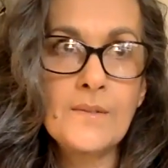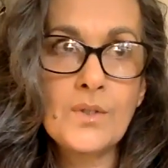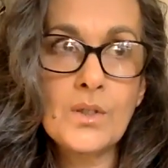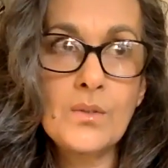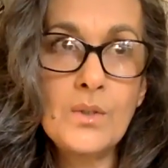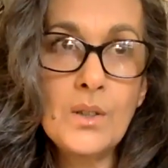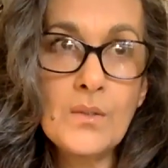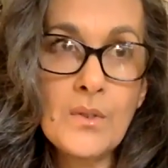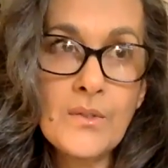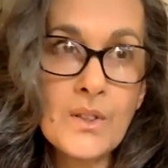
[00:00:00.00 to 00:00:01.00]
to
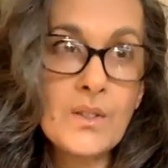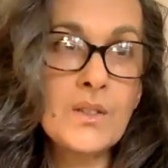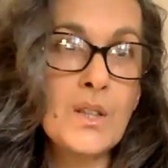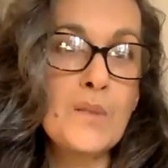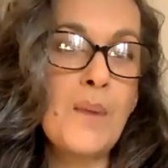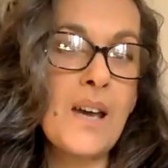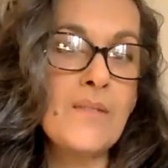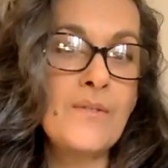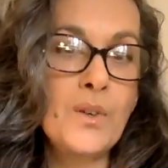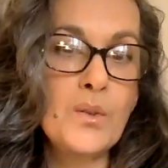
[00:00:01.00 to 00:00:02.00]
not revert to the back
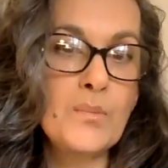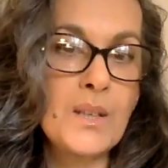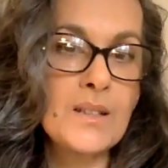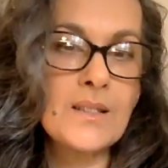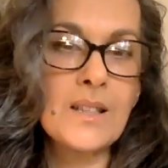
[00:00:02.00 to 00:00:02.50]
foot because